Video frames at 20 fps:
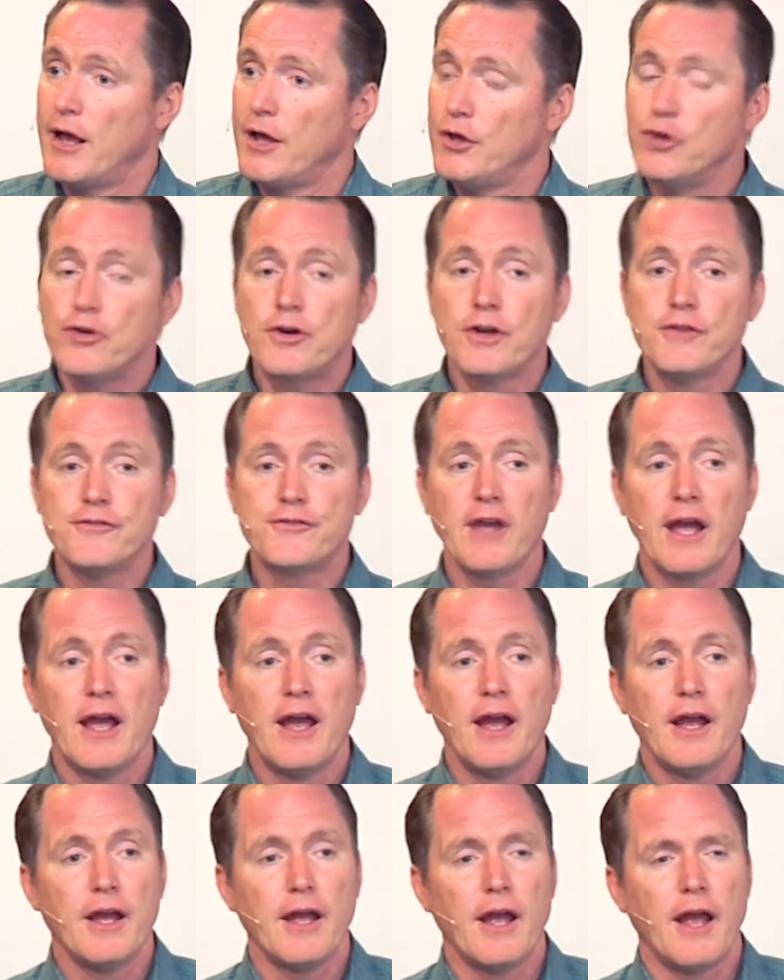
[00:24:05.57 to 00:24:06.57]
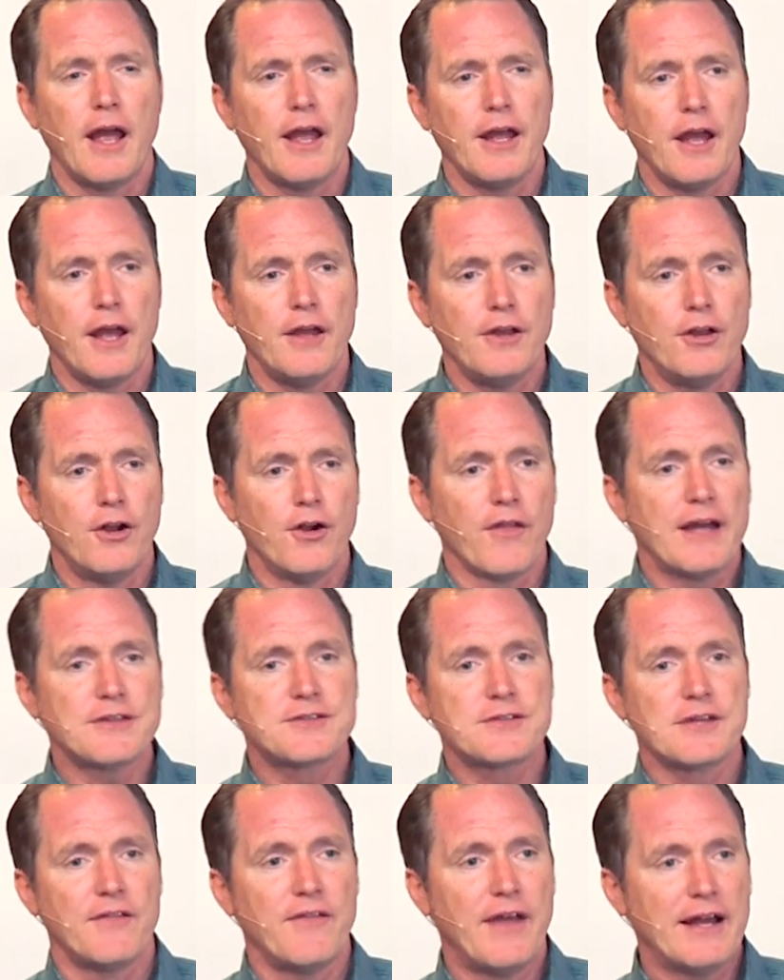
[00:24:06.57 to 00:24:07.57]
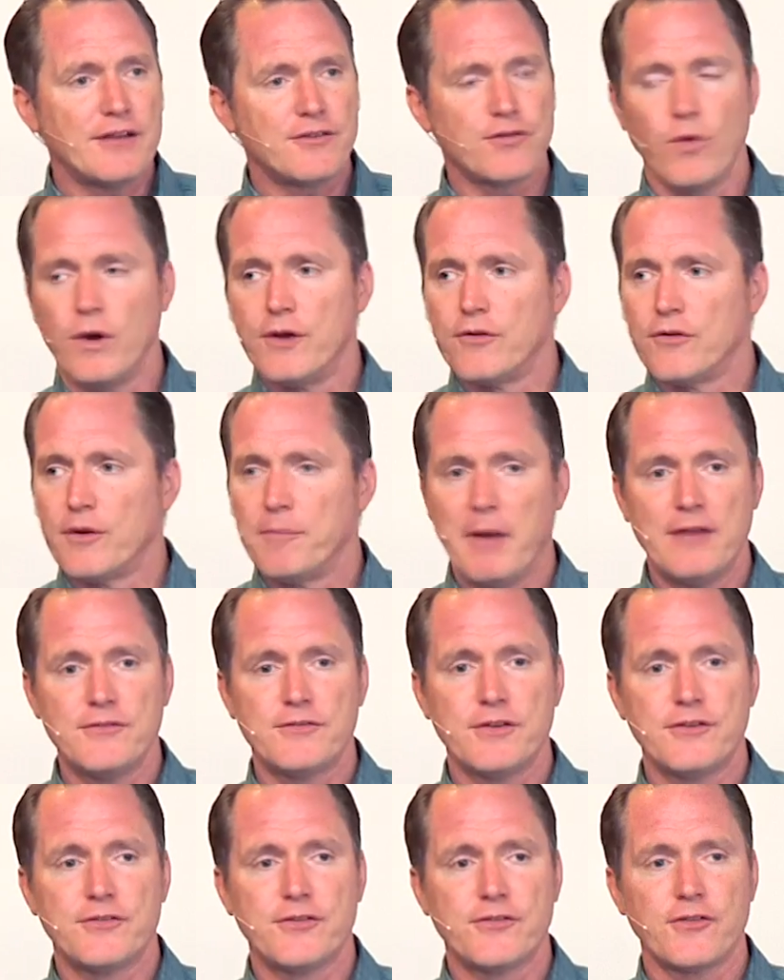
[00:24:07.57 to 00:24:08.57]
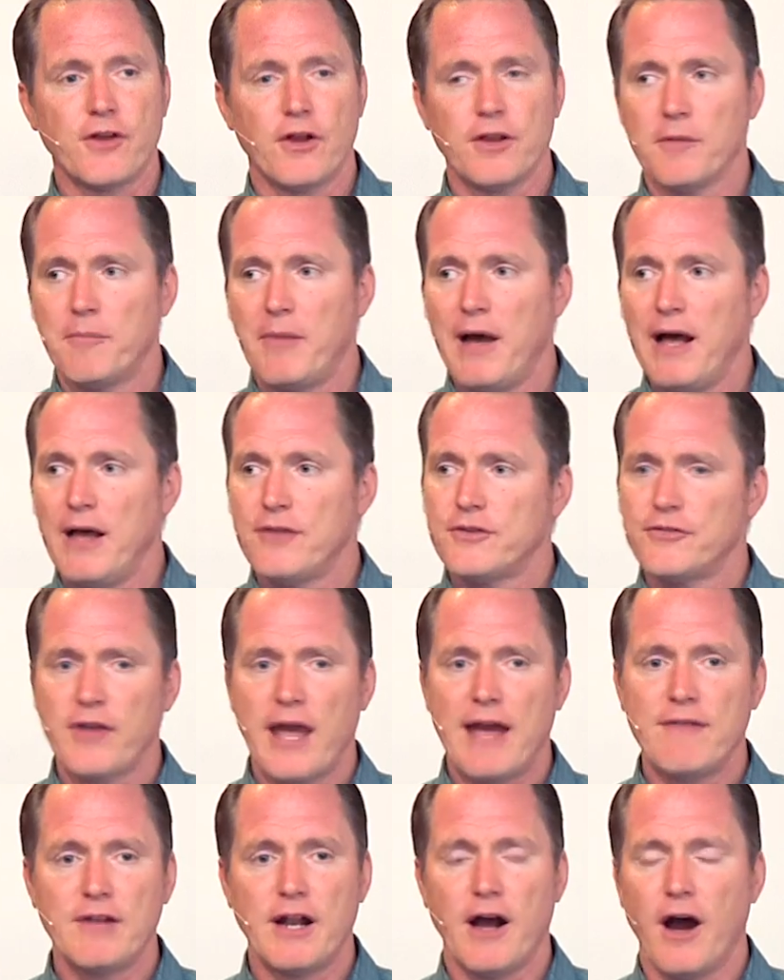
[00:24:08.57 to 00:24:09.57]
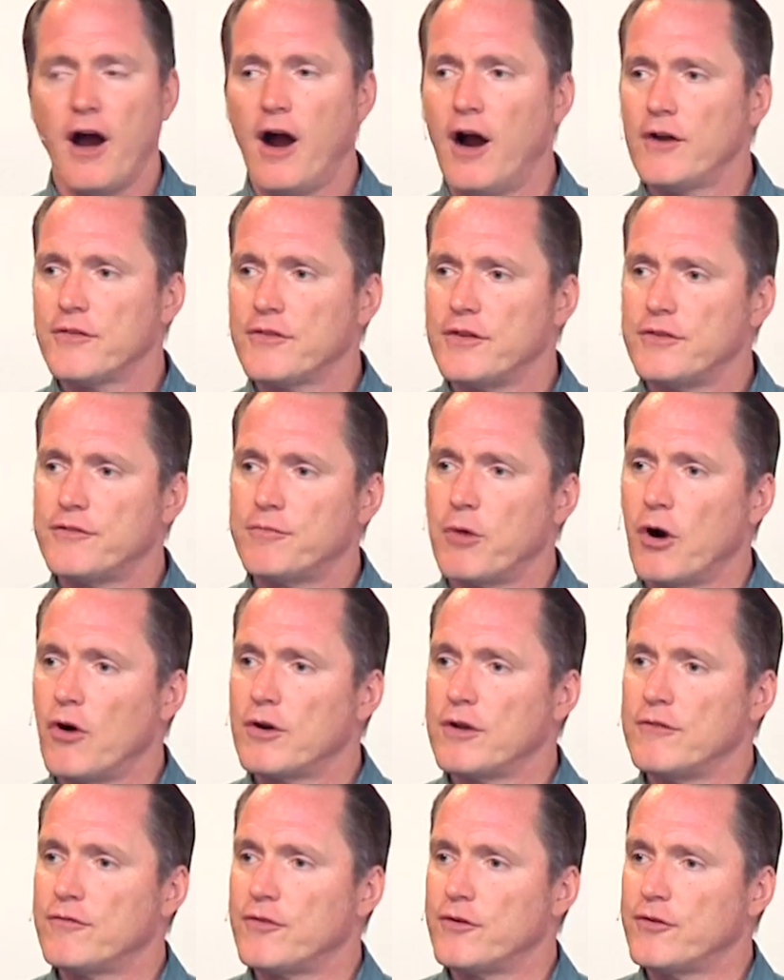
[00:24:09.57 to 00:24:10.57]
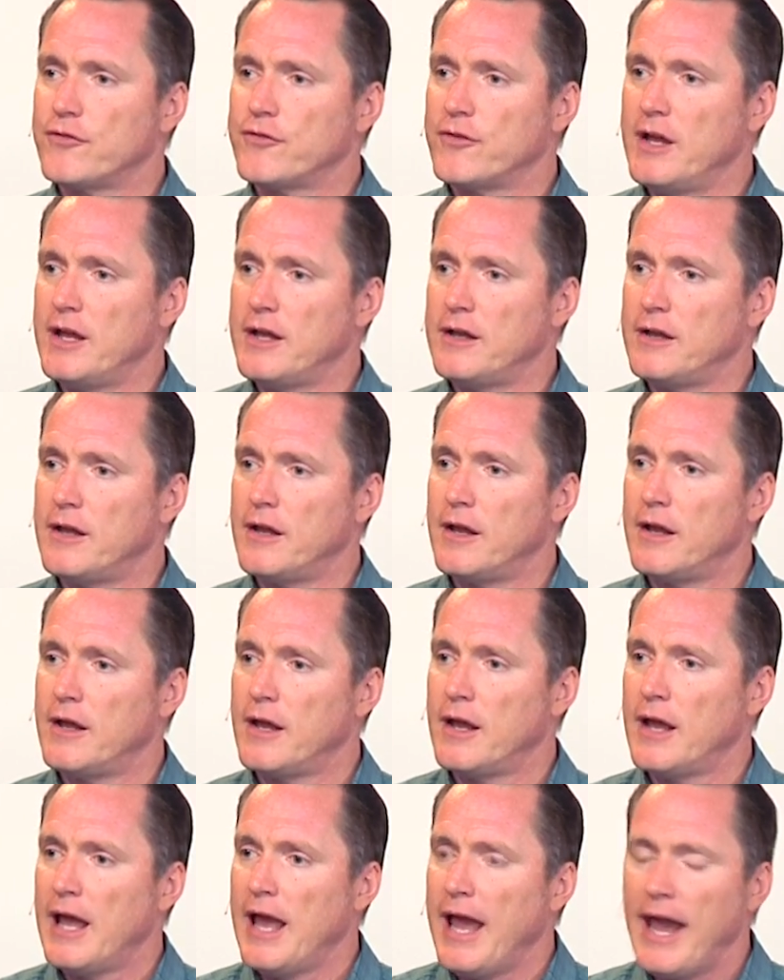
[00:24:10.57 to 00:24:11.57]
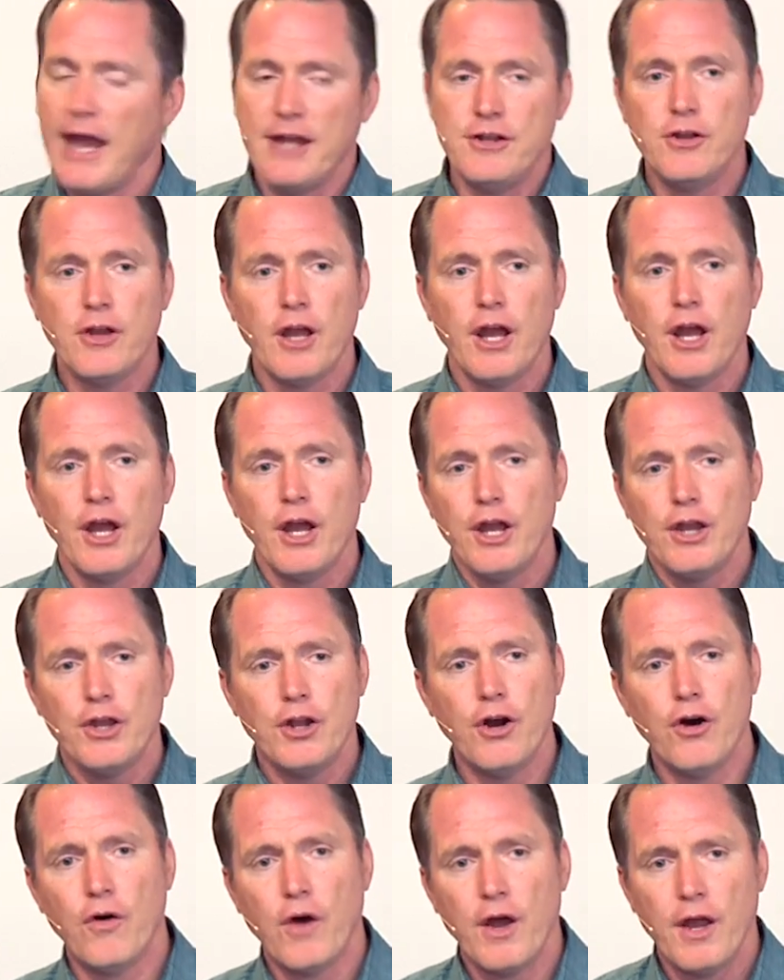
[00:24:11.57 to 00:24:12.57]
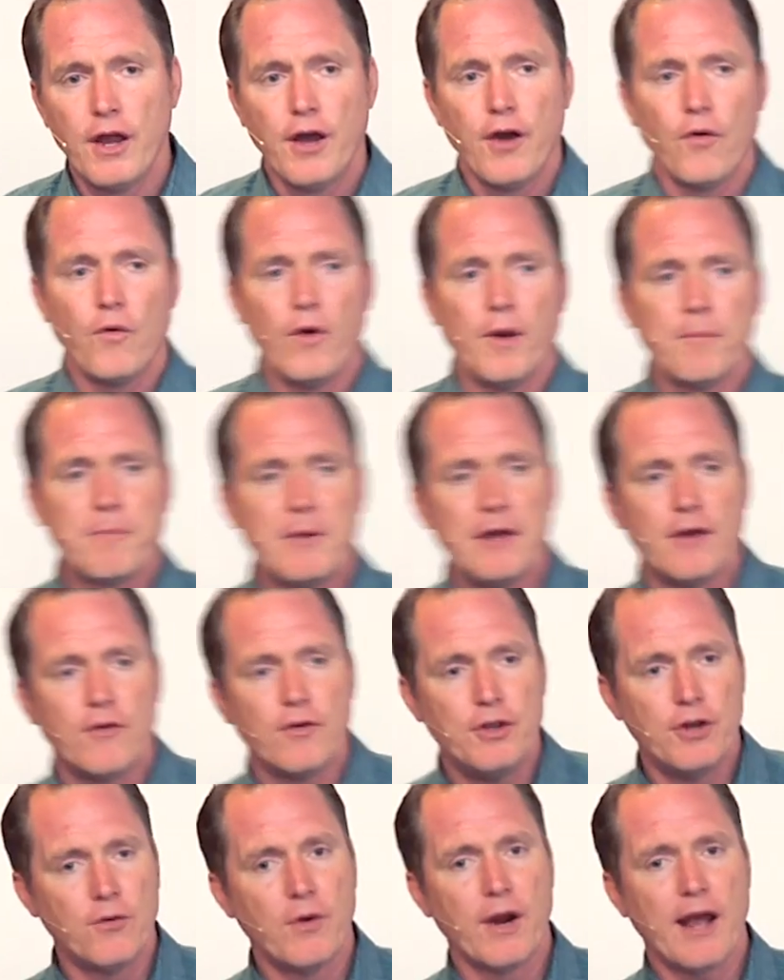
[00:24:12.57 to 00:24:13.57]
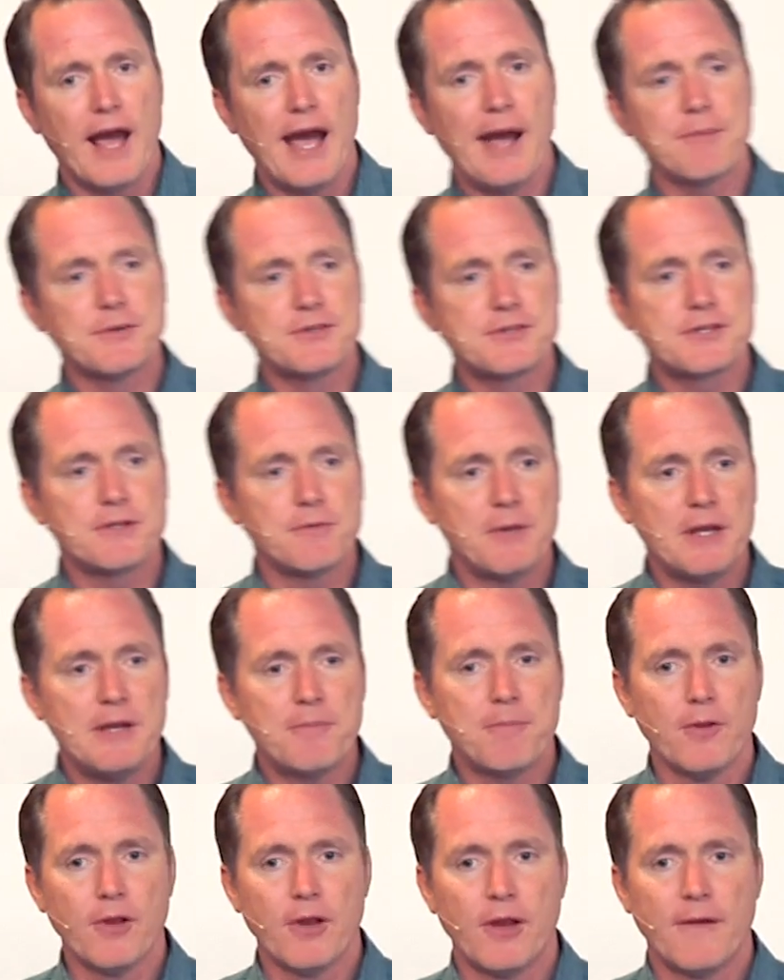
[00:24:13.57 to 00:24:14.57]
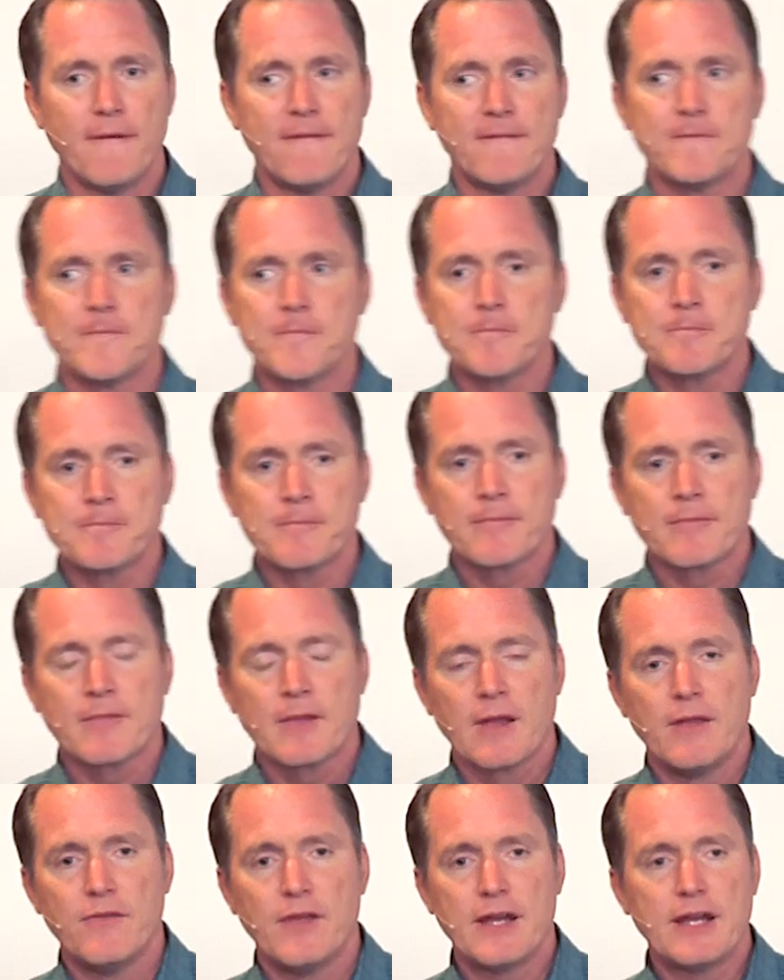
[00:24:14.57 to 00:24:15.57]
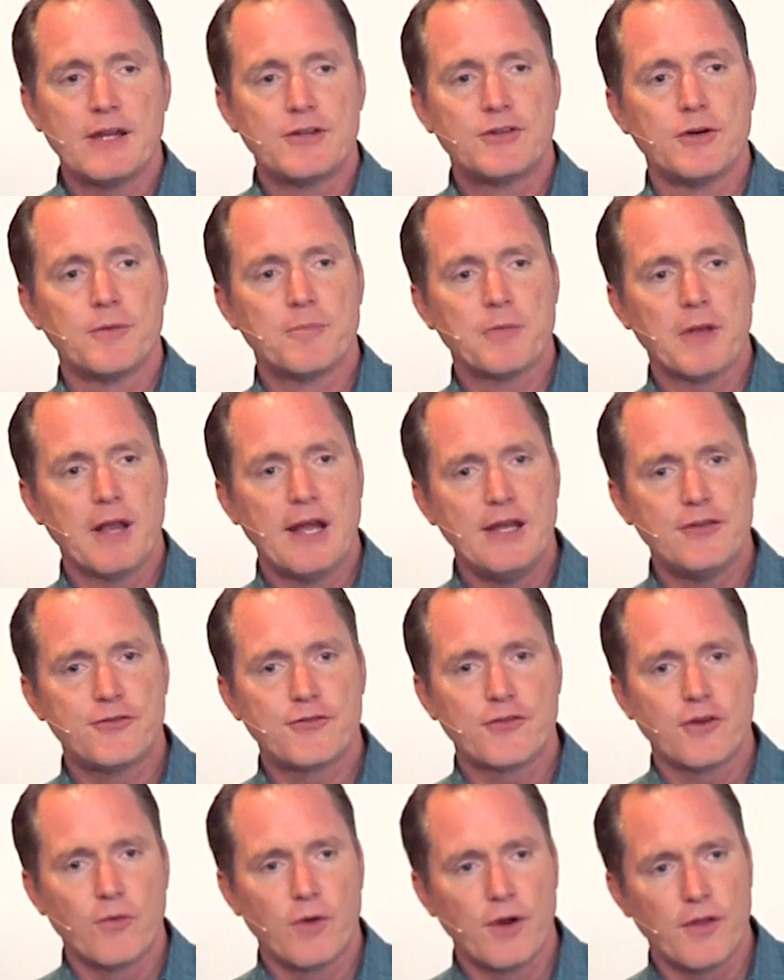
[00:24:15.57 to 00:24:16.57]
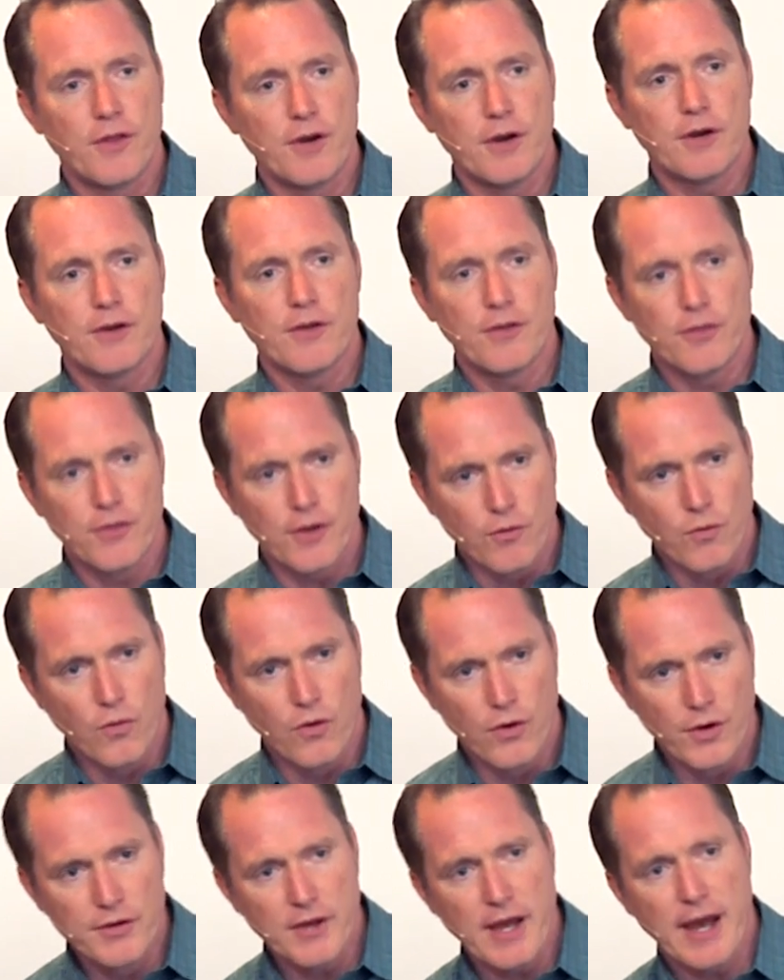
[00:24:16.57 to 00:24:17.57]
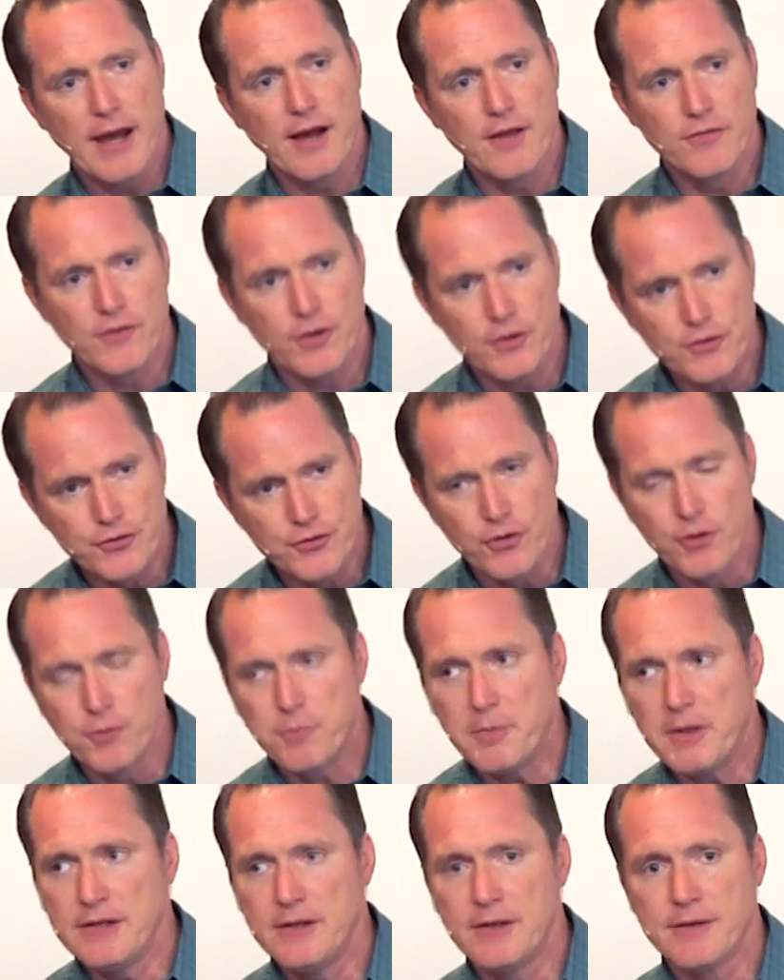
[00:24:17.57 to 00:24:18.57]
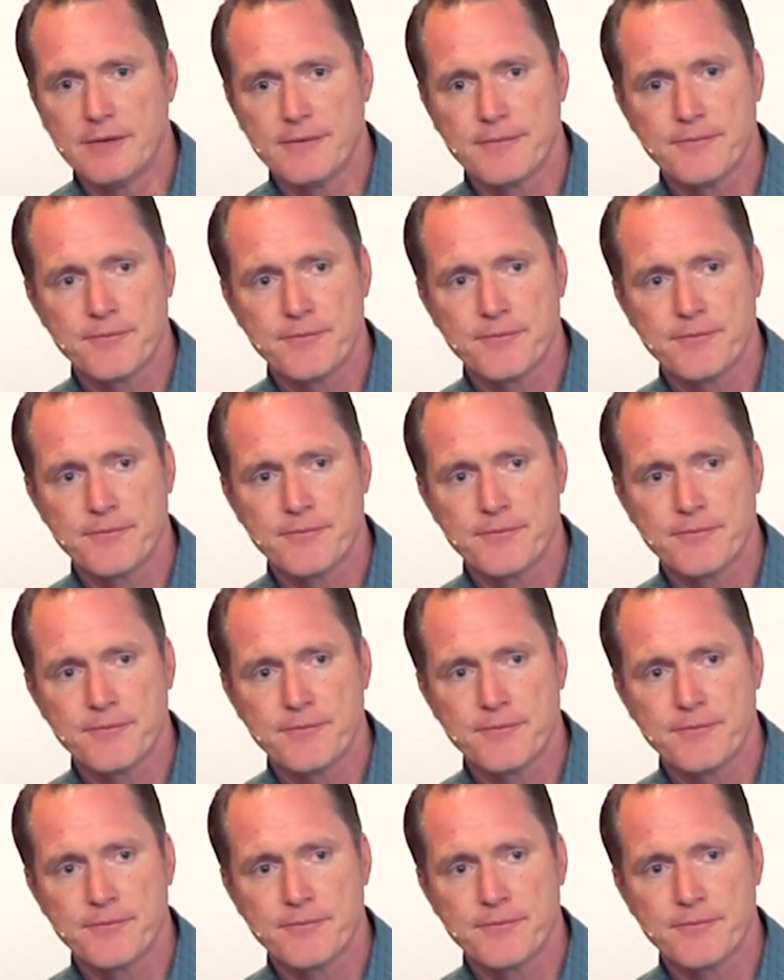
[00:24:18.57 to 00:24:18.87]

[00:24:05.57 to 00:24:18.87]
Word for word: You can see. You know, that's what repentance is all about, just having a heart that's broken for sin. And you know what happens to people? They get to a place where they're worn down, they're drooping,